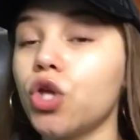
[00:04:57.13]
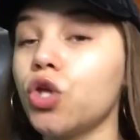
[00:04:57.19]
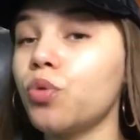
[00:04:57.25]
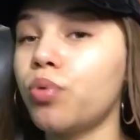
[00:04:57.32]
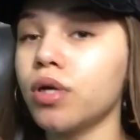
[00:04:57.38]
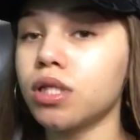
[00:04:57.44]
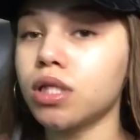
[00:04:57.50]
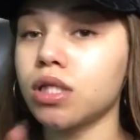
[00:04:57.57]

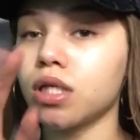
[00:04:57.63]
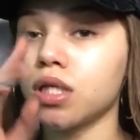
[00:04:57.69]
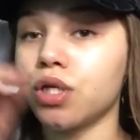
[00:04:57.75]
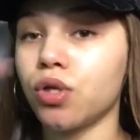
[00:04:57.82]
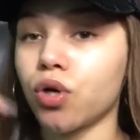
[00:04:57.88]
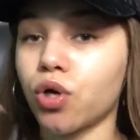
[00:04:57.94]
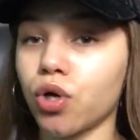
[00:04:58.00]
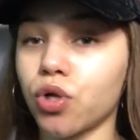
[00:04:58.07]
You put this
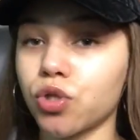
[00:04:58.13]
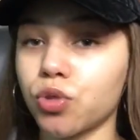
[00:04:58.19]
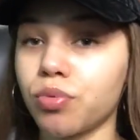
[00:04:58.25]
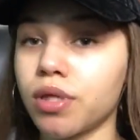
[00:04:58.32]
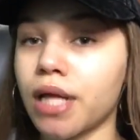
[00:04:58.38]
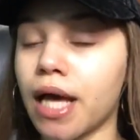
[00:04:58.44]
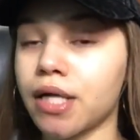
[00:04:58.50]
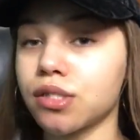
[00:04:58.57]
in your curls will
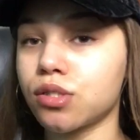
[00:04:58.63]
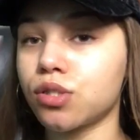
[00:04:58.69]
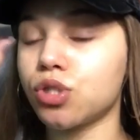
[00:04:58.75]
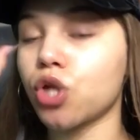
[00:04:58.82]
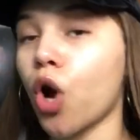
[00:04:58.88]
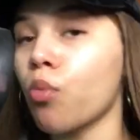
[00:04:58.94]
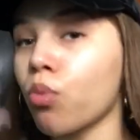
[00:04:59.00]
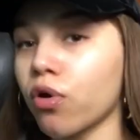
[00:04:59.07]
be like
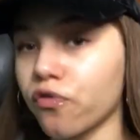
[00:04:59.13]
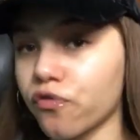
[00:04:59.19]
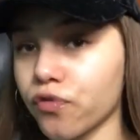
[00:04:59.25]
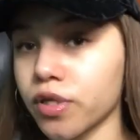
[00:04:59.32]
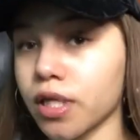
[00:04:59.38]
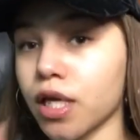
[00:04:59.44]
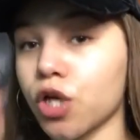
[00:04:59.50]
no more frizz.